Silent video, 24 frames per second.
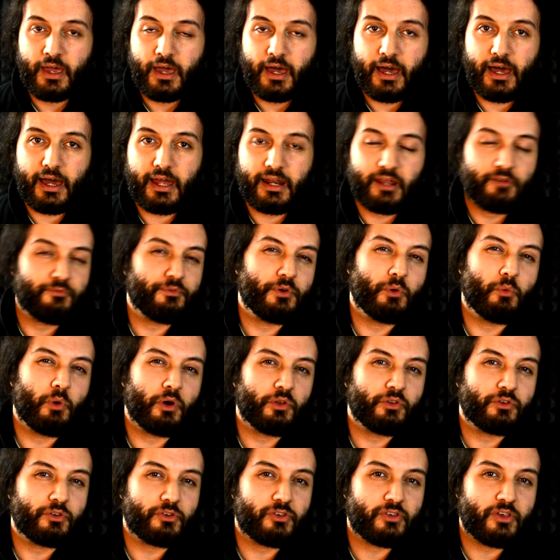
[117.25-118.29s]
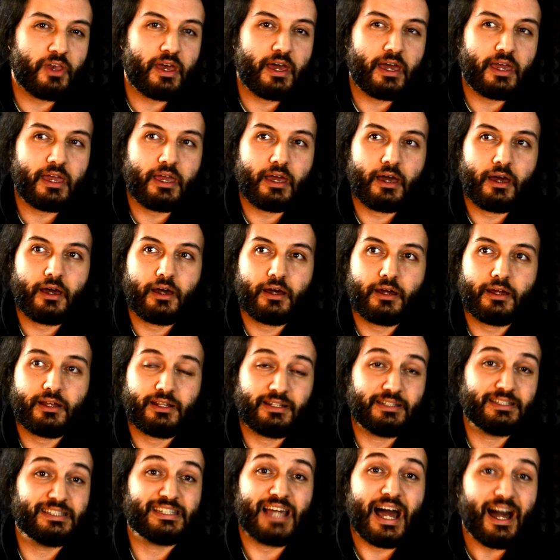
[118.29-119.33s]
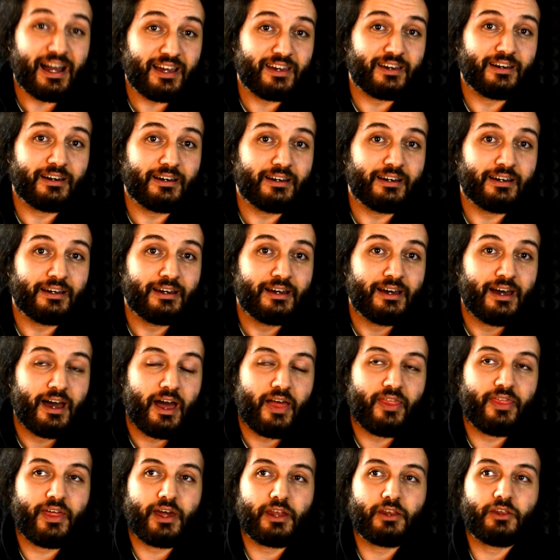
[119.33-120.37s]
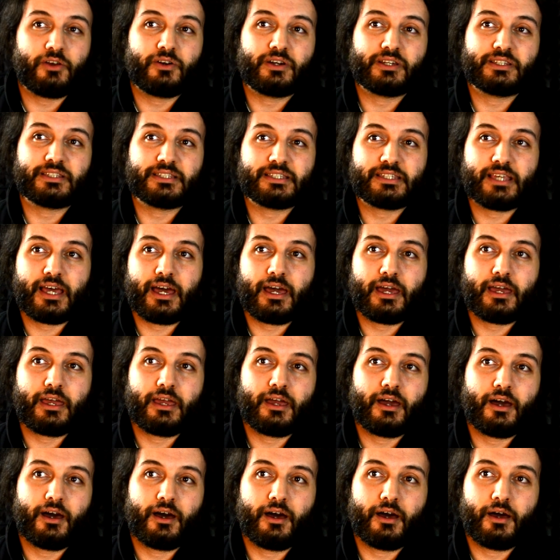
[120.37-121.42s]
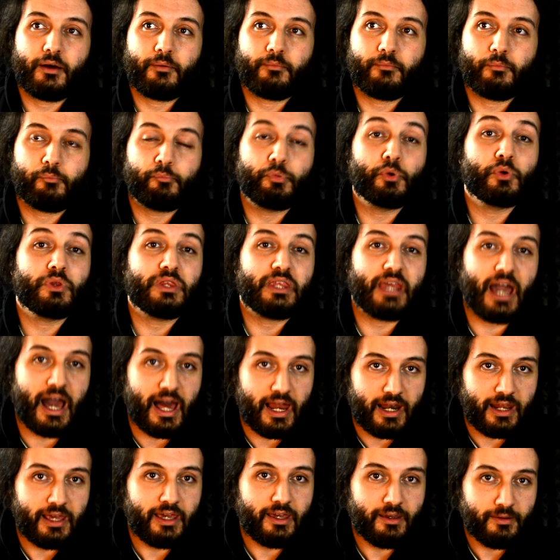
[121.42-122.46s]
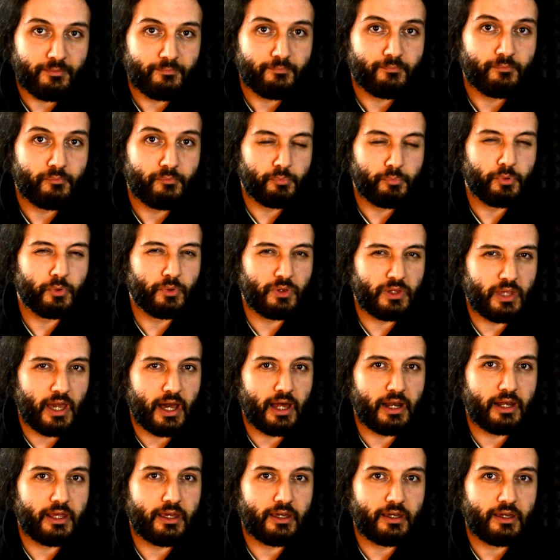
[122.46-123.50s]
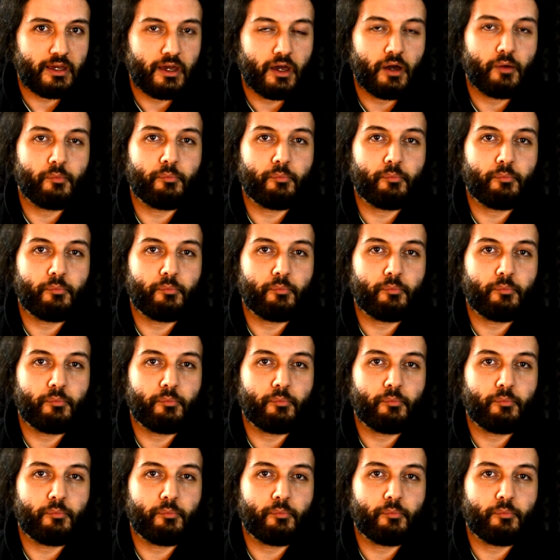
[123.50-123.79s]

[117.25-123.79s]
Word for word: And if you want to say uh, dagger, then you can say um, pugnale. Pugnale.